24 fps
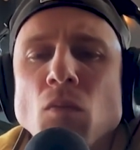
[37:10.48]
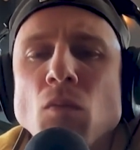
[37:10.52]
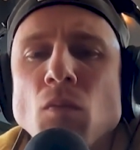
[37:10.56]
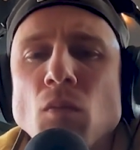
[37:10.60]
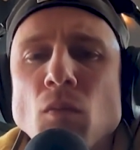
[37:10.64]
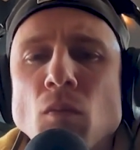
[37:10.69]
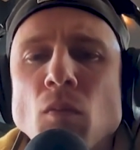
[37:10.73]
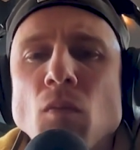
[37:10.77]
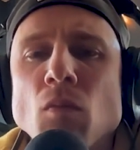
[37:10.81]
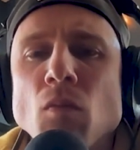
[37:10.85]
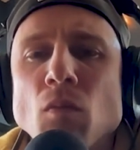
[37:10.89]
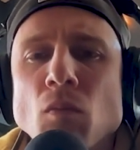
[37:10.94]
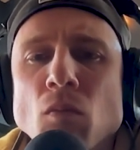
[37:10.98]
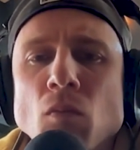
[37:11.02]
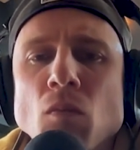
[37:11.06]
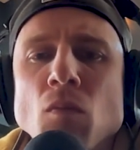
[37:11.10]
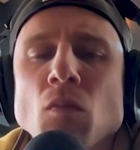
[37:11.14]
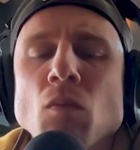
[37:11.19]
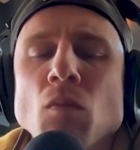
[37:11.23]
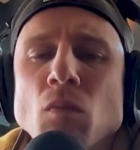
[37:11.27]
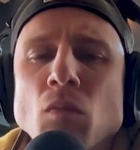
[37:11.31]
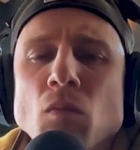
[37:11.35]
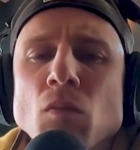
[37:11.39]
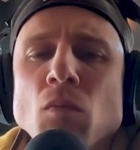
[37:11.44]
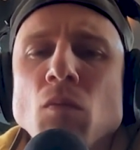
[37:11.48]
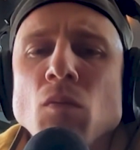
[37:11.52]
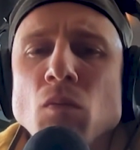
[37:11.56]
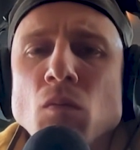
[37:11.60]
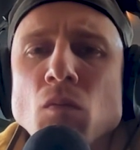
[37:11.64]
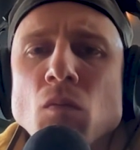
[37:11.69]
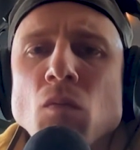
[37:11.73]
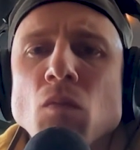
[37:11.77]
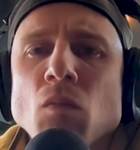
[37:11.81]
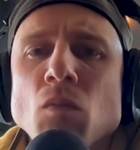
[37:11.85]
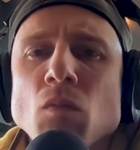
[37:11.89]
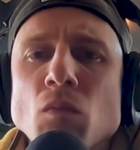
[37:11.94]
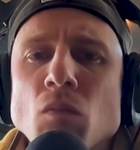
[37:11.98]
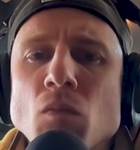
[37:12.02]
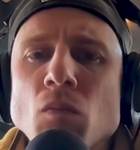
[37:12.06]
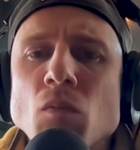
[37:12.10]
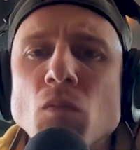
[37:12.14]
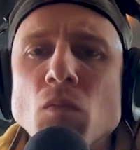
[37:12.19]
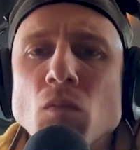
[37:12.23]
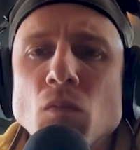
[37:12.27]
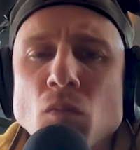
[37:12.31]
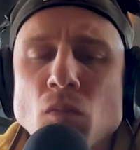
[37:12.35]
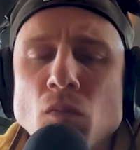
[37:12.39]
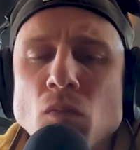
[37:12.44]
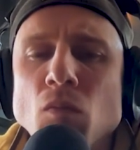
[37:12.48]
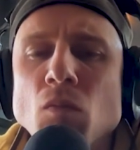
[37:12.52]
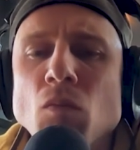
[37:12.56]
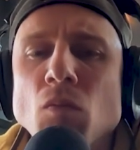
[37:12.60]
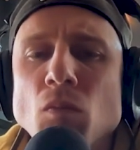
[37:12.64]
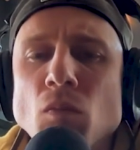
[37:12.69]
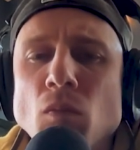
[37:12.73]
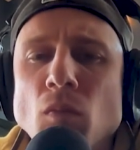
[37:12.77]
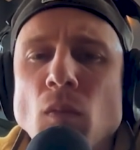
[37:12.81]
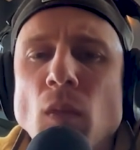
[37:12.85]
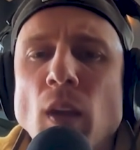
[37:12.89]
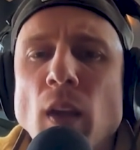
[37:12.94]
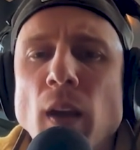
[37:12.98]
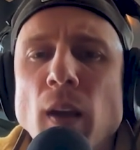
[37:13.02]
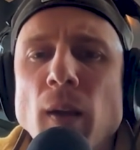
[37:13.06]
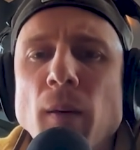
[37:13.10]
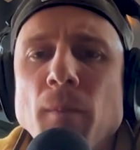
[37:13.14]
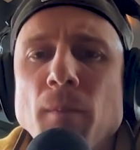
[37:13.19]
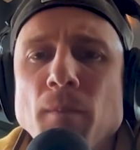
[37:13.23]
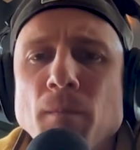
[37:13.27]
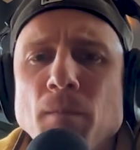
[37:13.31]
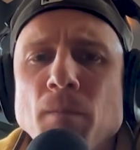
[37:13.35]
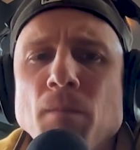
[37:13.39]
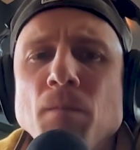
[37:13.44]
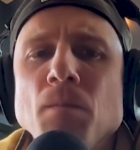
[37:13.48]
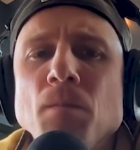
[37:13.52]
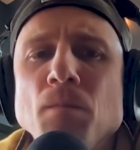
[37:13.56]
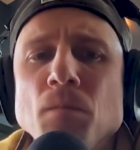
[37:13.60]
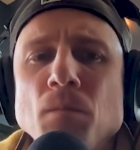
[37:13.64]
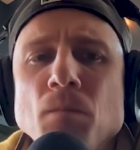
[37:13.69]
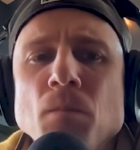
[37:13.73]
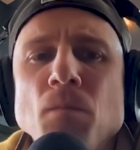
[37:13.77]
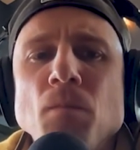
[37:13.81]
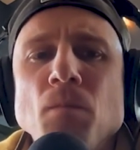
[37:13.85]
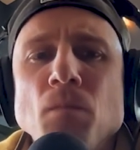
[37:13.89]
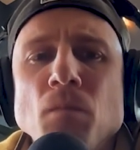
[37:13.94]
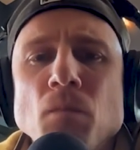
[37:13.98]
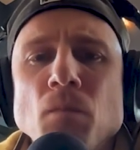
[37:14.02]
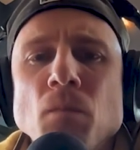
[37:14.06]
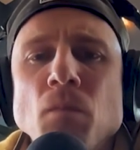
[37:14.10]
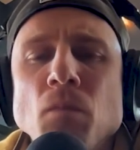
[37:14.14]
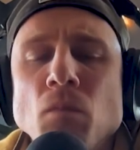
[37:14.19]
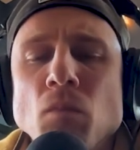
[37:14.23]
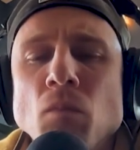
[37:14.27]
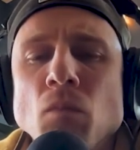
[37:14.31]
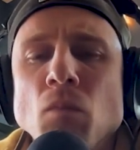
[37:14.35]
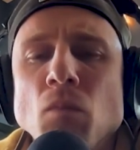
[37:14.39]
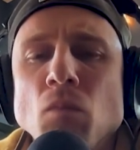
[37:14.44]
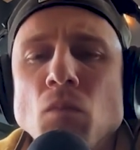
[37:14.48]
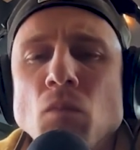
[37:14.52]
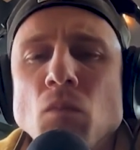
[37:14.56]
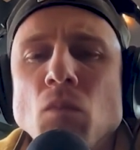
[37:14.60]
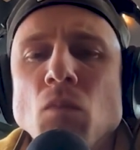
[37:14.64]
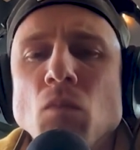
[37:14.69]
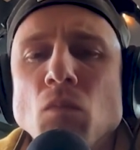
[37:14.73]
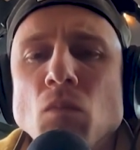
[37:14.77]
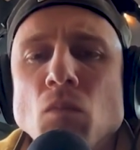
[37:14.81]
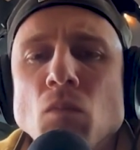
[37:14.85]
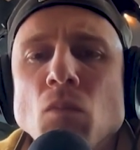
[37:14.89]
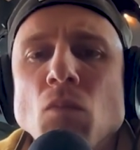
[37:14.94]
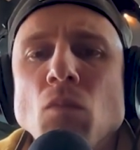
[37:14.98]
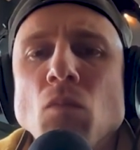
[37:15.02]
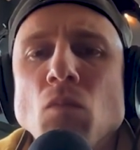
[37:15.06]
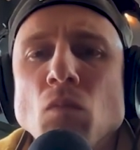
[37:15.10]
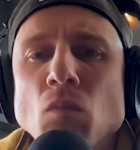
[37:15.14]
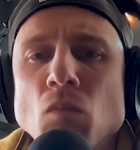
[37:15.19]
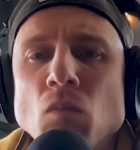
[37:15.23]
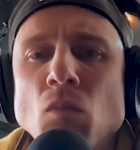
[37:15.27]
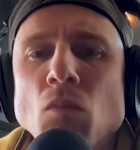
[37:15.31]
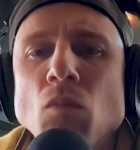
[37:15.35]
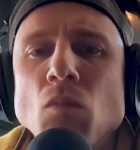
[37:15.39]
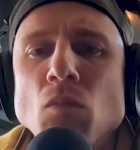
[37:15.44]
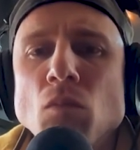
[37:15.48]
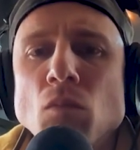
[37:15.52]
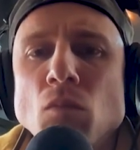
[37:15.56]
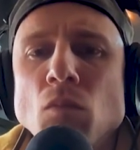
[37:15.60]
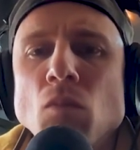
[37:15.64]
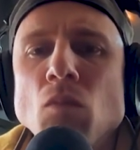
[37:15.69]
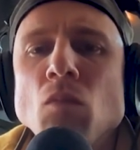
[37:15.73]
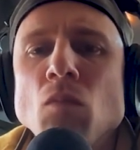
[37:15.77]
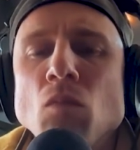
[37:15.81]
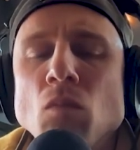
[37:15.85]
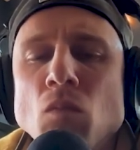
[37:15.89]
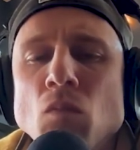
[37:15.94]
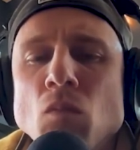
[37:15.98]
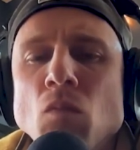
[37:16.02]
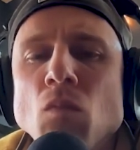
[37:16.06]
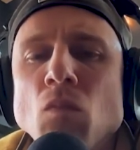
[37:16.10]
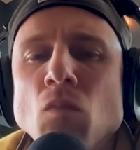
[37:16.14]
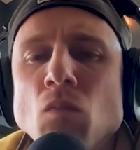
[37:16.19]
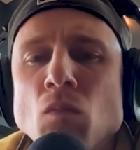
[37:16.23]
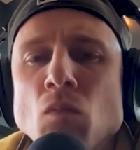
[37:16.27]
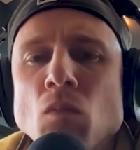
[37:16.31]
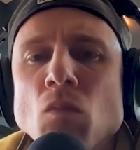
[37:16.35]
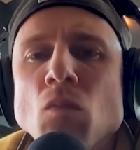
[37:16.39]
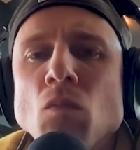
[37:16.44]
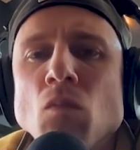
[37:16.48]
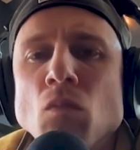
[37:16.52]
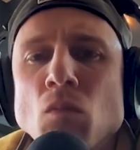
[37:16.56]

The person shown says nothing.